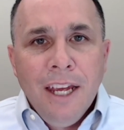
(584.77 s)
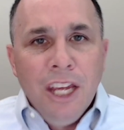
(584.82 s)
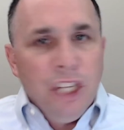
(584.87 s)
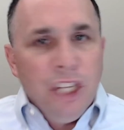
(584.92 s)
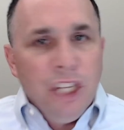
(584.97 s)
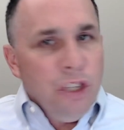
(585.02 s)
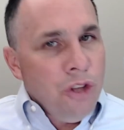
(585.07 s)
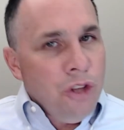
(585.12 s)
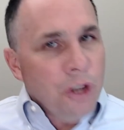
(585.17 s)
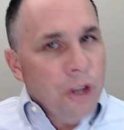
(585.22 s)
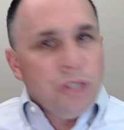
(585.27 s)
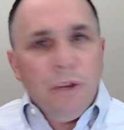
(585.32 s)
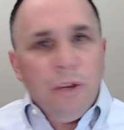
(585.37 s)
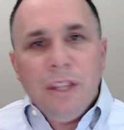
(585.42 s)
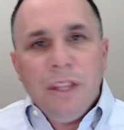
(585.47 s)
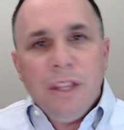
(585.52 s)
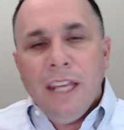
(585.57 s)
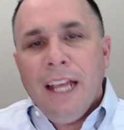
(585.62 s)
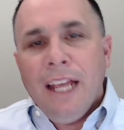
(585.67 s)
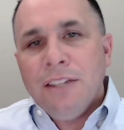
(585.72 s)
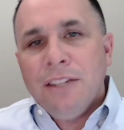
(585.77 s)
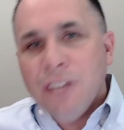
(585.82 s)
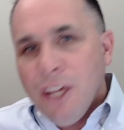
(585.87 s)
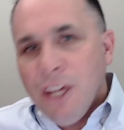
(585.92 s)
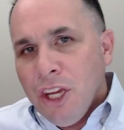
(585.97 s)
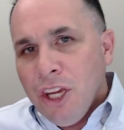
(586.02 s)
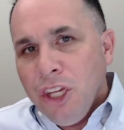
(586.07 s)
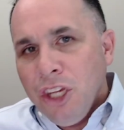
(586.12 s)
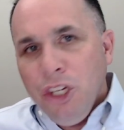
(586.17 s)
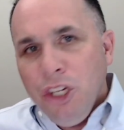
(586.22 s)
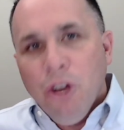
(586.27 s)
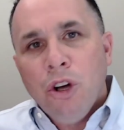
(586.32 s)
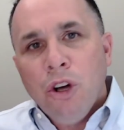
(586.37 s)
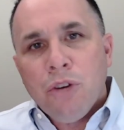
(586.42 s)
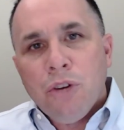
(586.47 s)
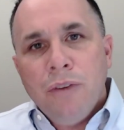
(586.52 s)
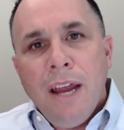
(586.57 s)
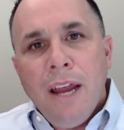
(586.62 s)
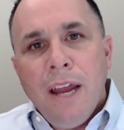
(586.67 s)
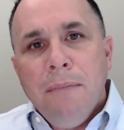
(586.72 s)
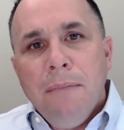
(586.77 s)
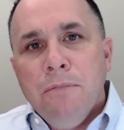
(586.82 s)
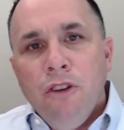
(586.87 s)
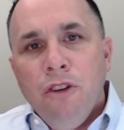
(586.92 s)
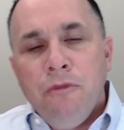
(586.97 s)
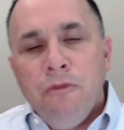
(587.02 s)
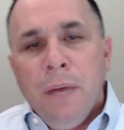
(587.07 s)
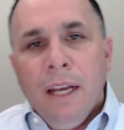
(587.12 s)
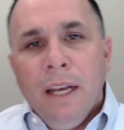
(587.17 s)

Do those 3 things, you'll create movement.